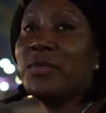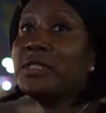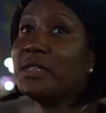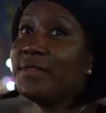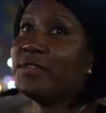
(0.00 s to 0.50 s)
we
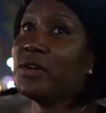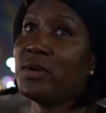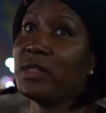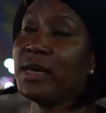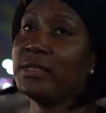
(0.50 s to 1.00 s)
still have to go
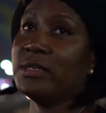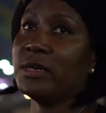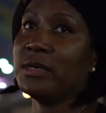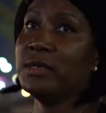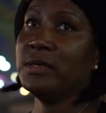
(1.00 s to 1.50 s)
collect
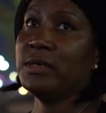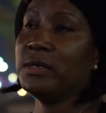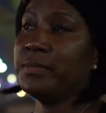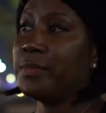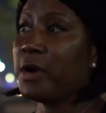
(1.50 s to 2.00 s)
our
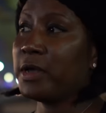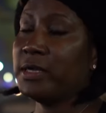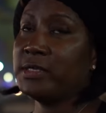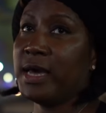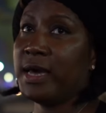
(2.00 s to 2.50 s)

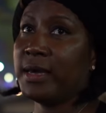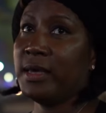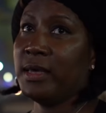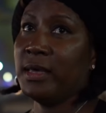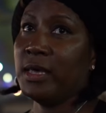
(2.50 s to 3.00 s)
parking tag.
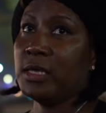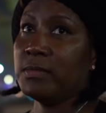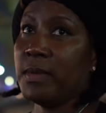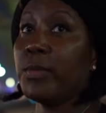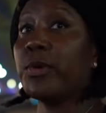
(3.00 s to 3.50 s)

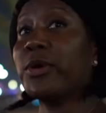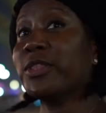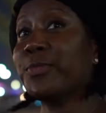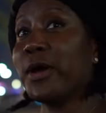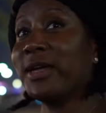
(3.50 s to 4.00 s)
Maybe we'll get
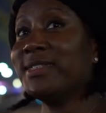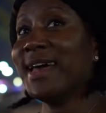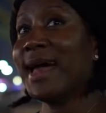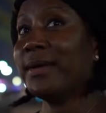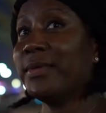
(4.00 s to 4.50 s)
the parking
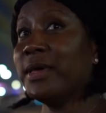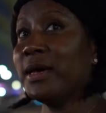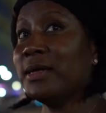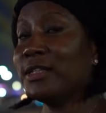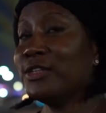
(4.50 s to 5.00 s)
tag. We
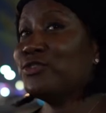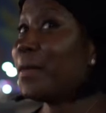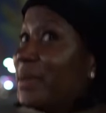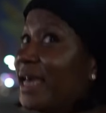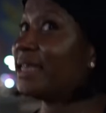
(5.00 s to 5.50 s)
uh,
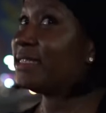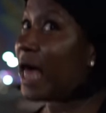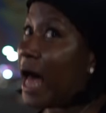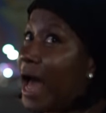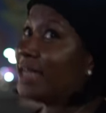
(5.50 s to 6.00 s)
drop it like a
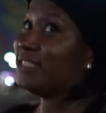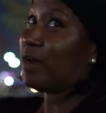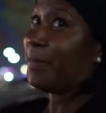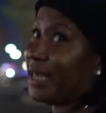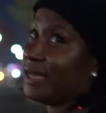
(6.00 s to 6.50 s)
slot,
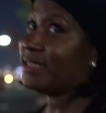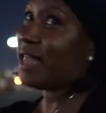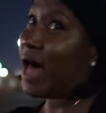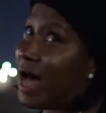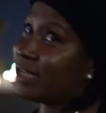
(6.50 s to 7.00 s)
drop it like a
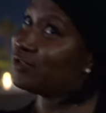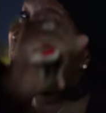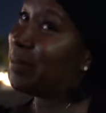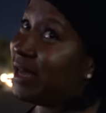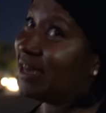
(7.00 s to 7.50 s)
slot,
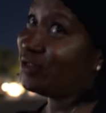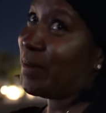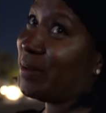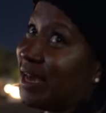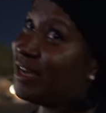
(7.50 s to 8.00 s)
drop it like a,
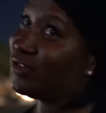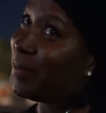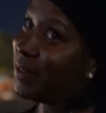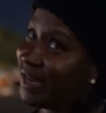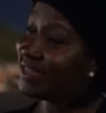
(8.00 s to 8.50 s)
drop it like a,
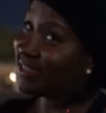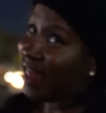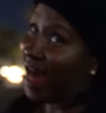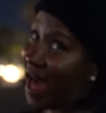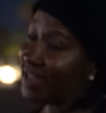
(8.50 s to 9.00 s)
drop, drop it like, like a
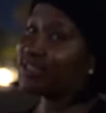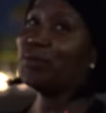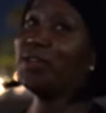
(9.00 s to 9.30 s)
slot. What